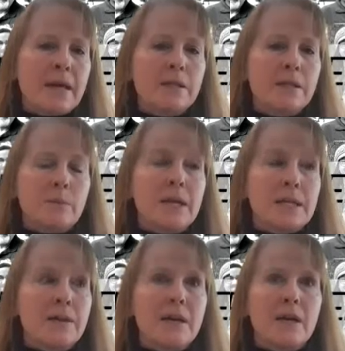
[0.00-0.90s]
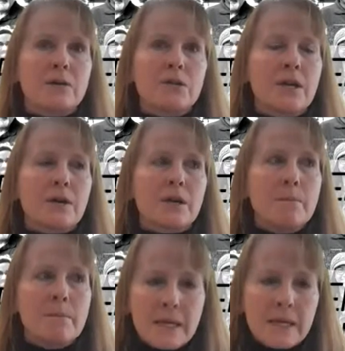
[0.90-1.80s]
into place. And they're
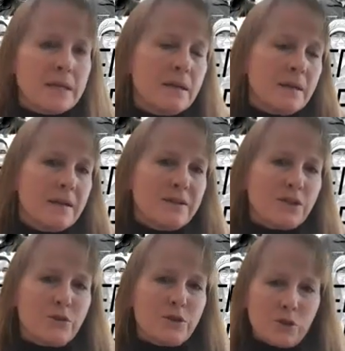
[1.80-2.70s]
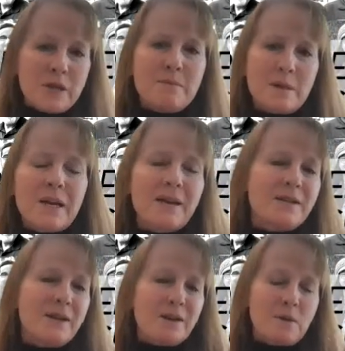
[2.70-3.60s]
committed to the treatment
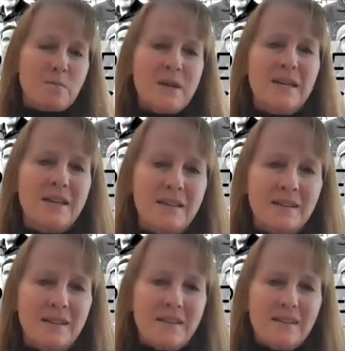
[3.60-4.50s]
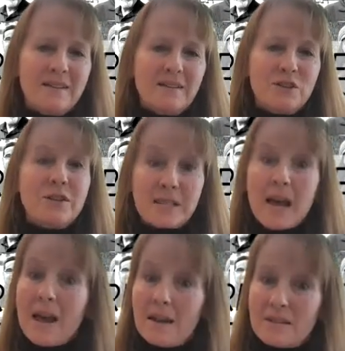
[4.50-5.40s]
because they're committed to this
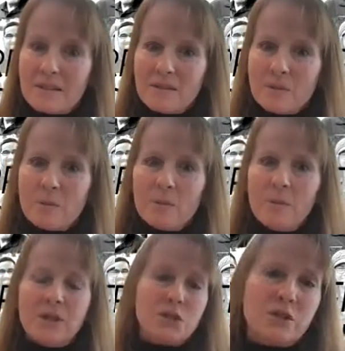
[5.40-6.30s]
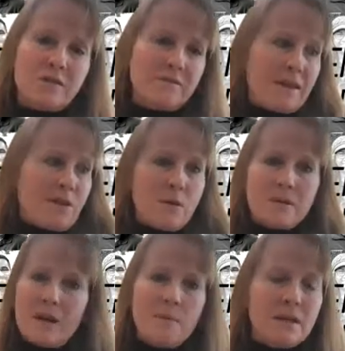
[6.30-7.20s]
end, which they thought
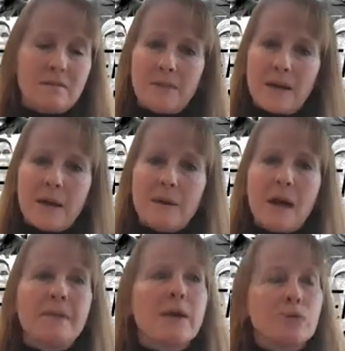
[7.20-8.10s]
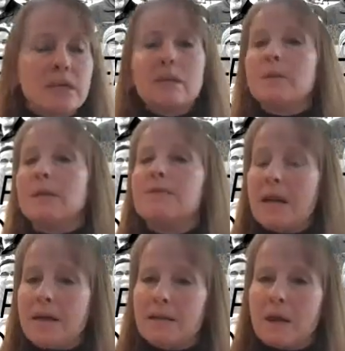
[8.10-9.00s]
was coming. And they really believe
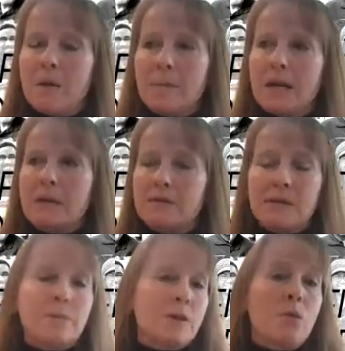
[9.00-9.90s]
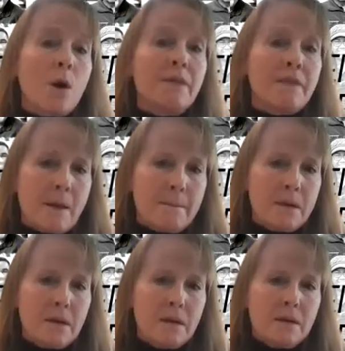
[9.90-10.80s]
it hasn't come because of something wrong with them,
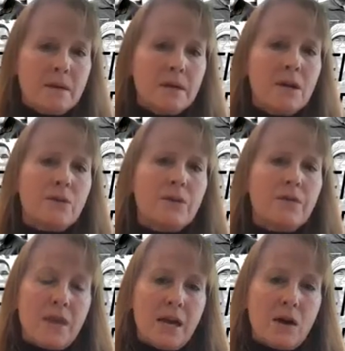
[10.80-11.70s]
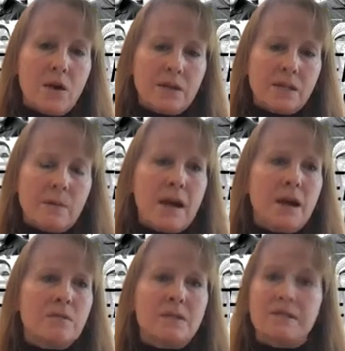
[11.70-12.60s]
you know, that they are
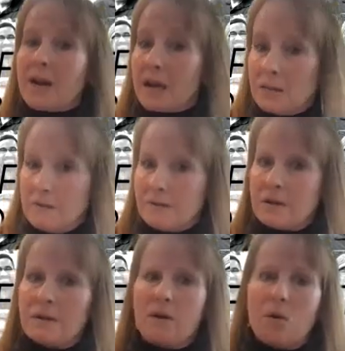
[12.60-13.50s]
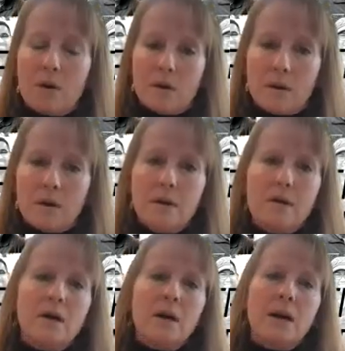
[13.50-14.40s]
somehow defective or
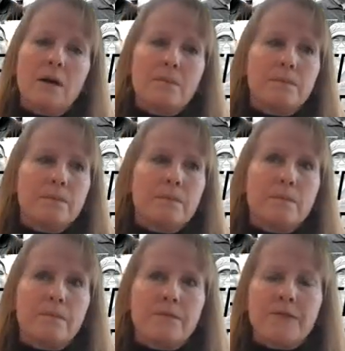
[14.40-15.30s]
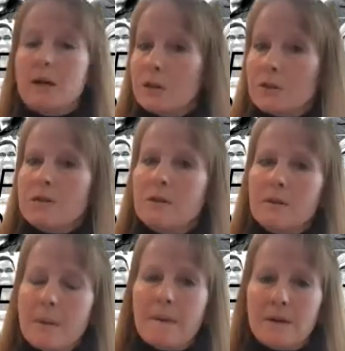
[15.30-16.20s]
failures,
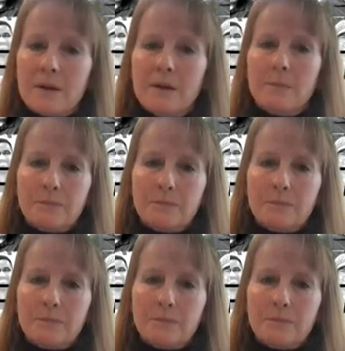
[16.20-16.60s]
you know,